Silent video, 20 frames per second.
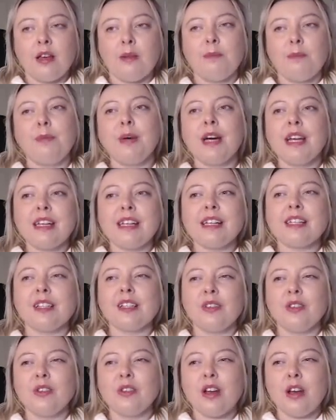But it's a
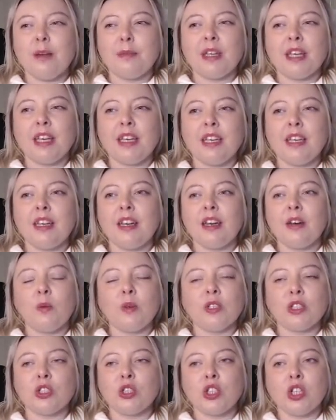little complicated, and I
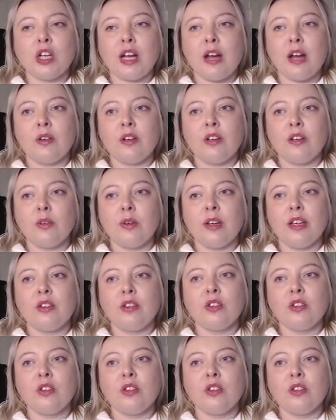wasn't sure how to do it. There's